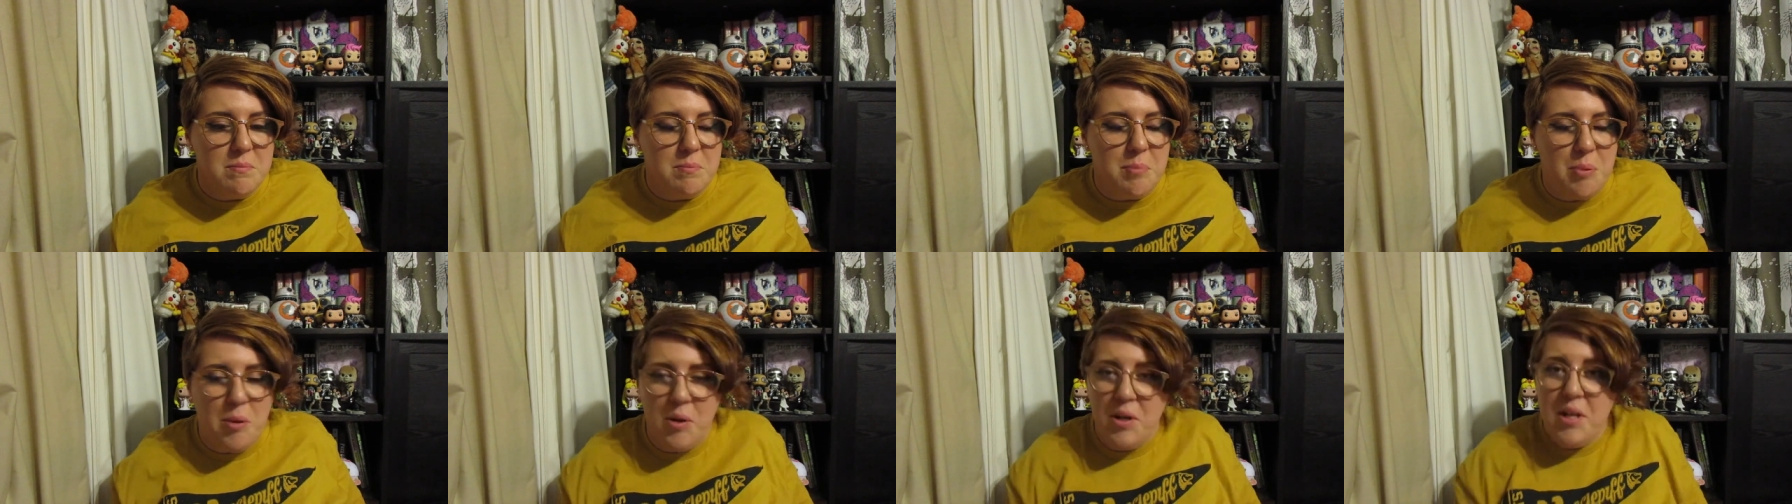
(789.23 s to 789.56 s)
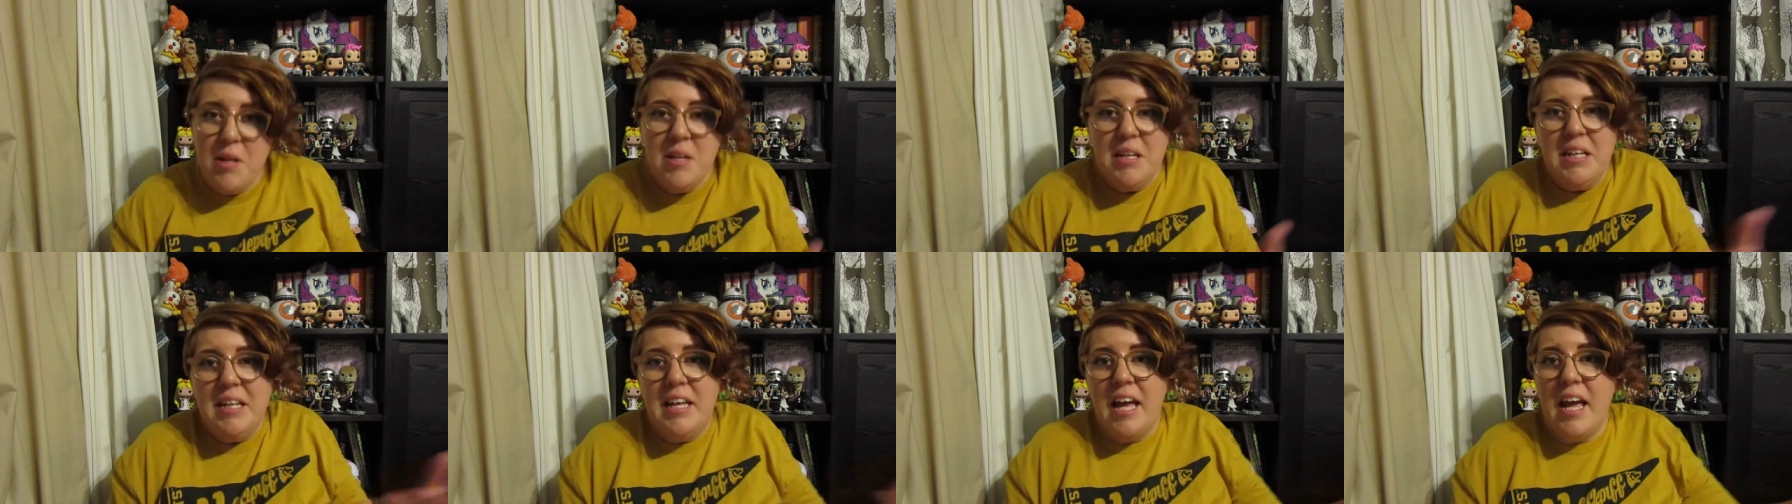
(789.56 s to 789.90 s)
put
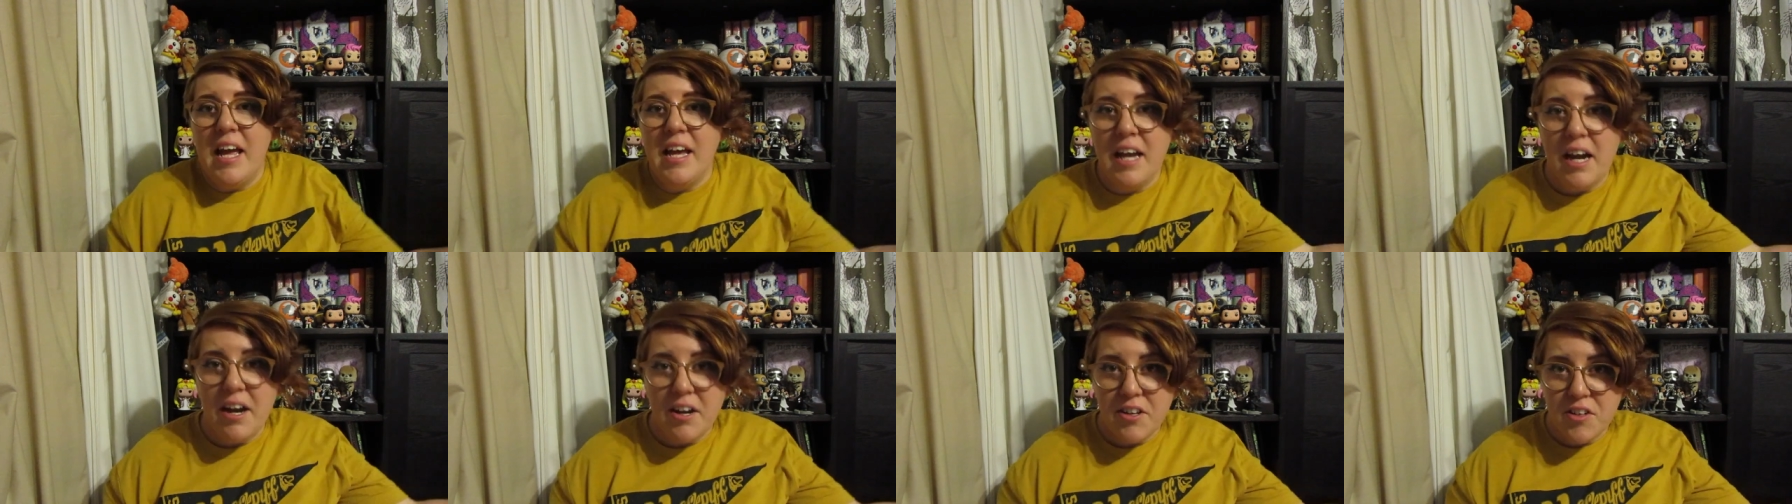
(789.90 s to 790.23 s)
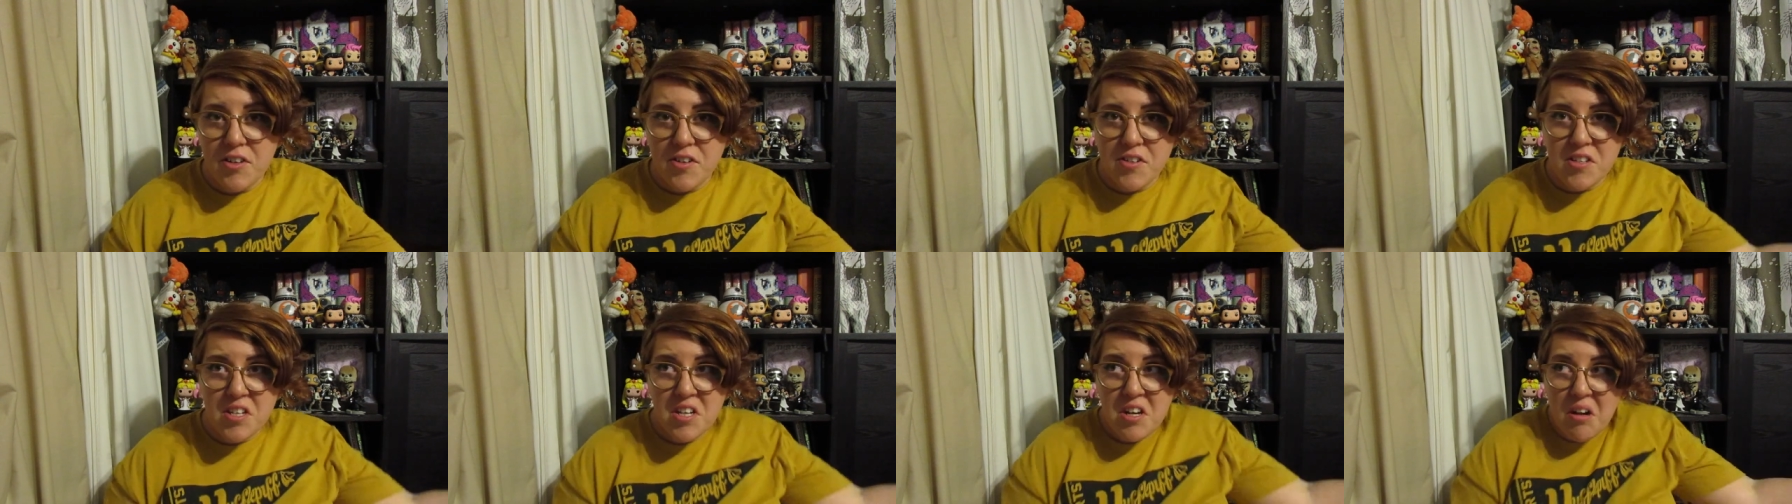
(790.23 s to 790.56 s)
in gay
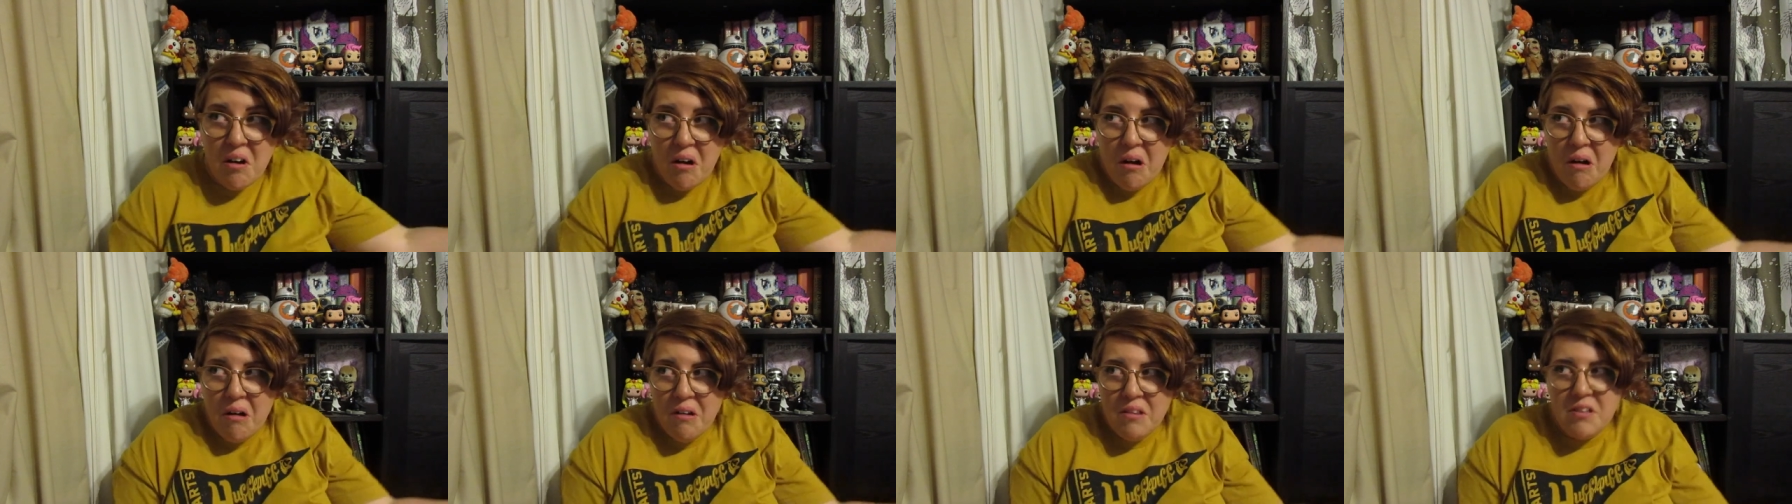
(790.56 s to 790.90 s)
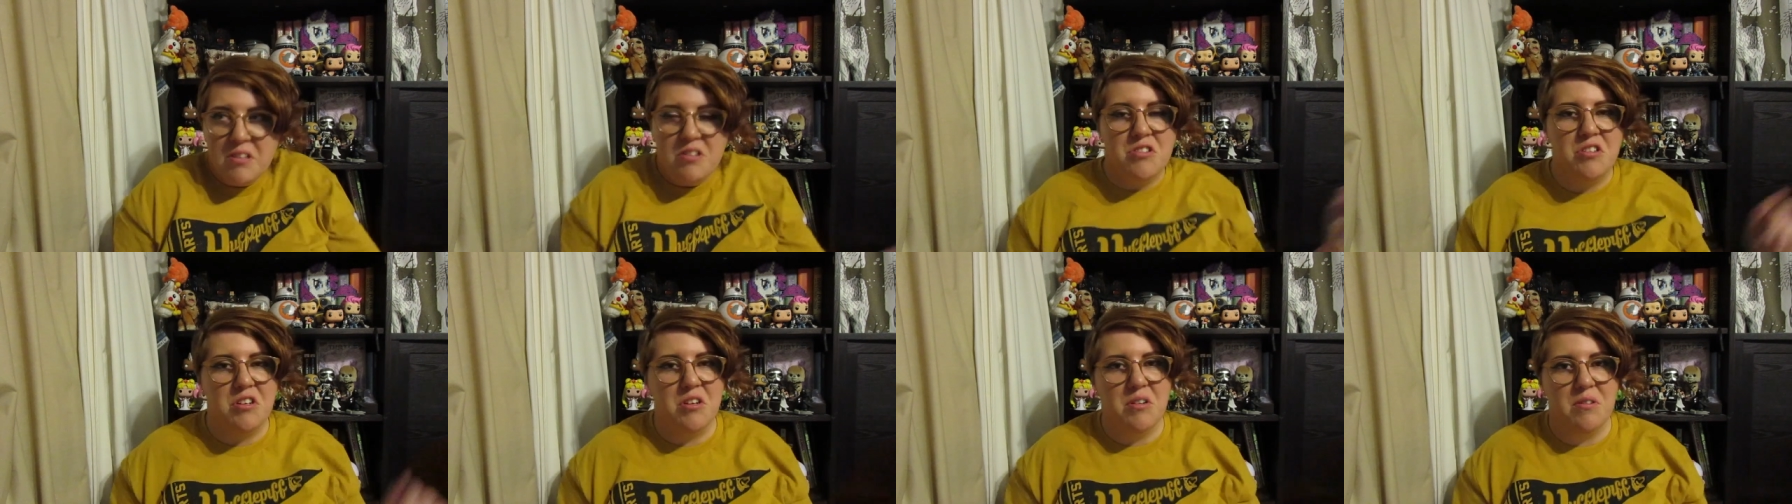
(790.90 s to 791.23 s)
characters in all
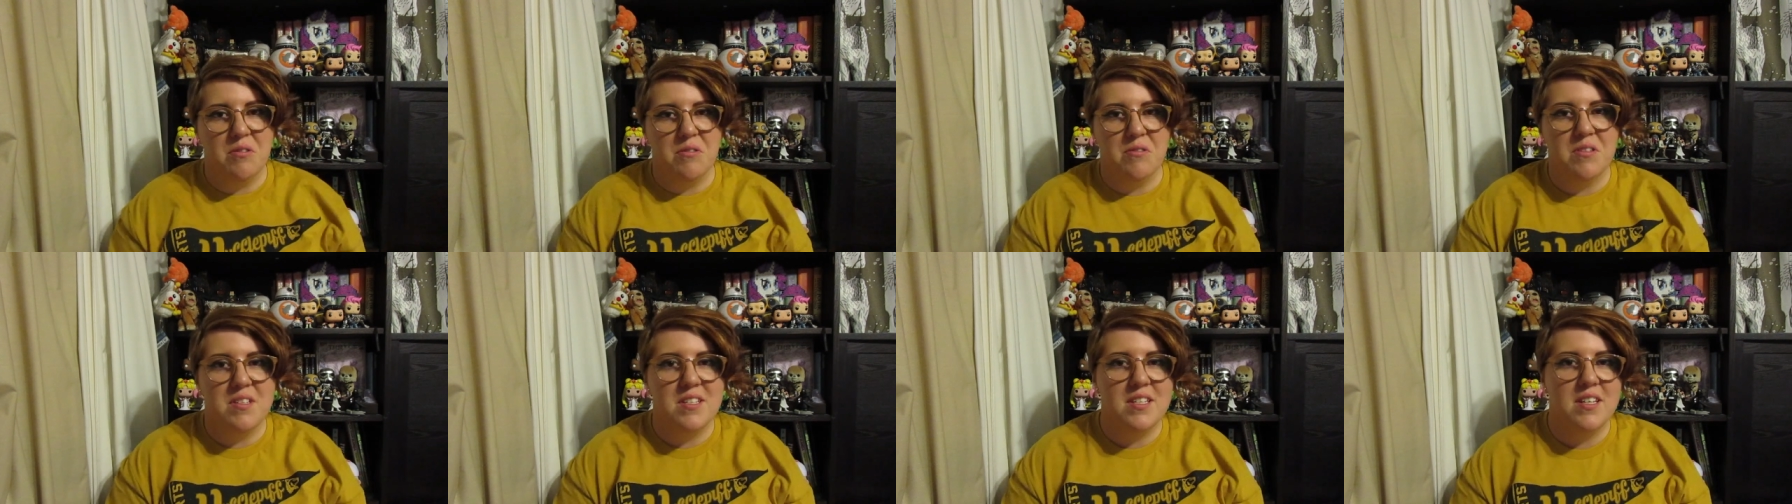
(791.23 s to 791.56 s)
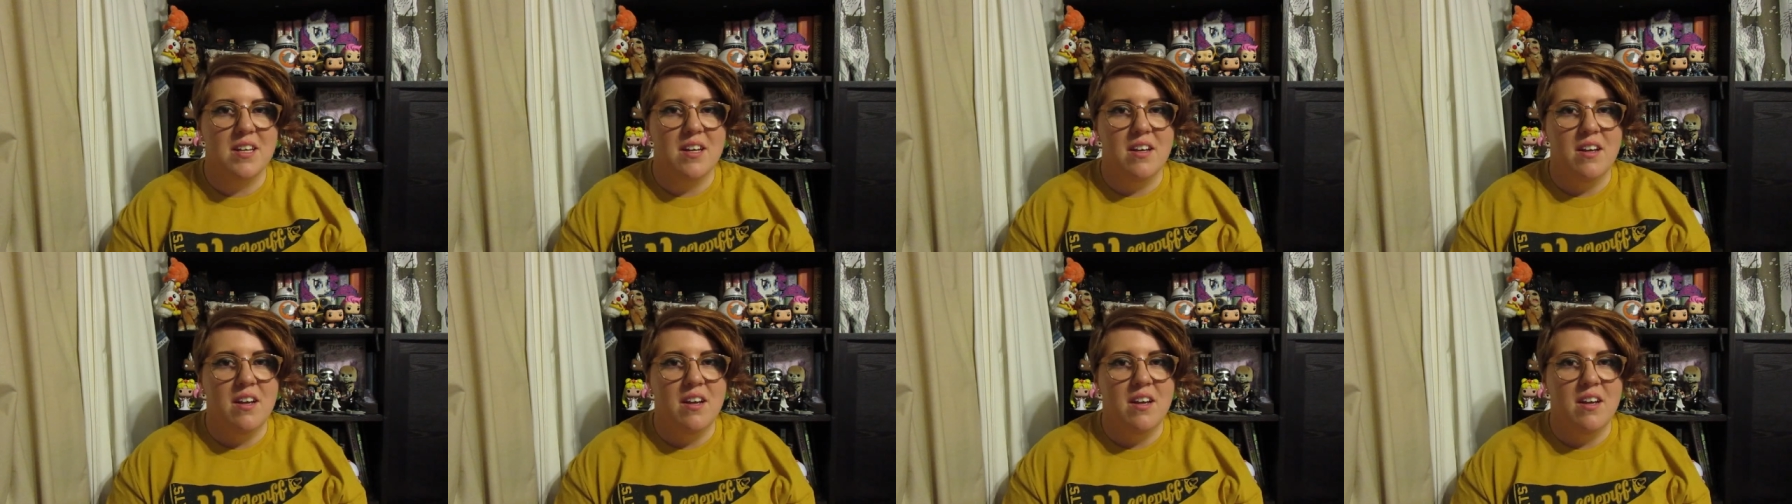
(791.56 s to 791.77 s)
the shows.